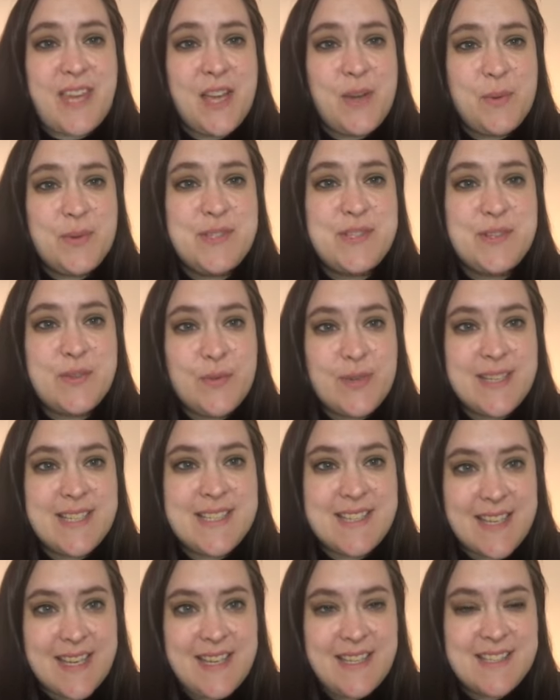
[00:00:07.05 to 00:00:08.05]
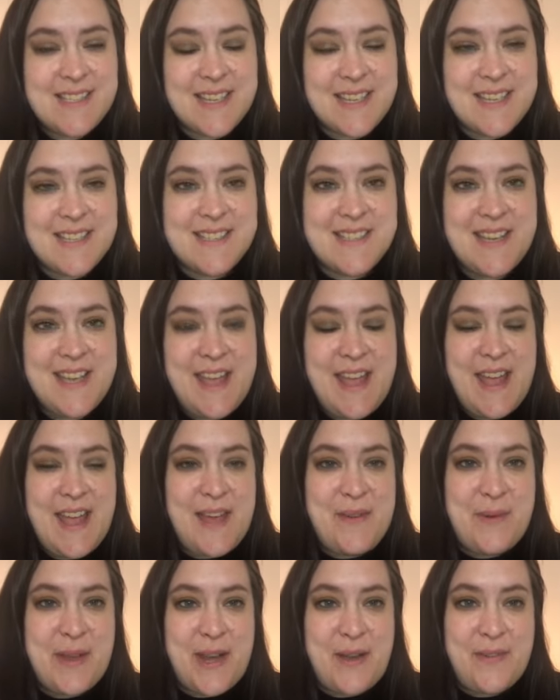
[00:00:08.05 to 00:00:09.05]
I was so excited
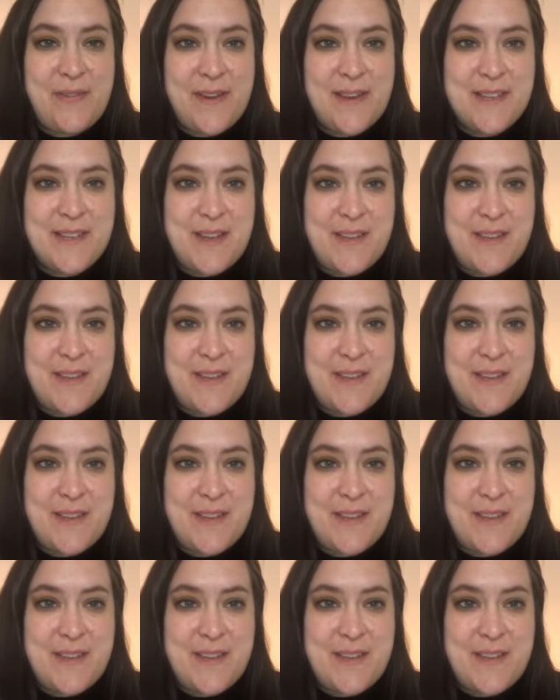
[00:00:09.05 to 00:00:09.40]
when I found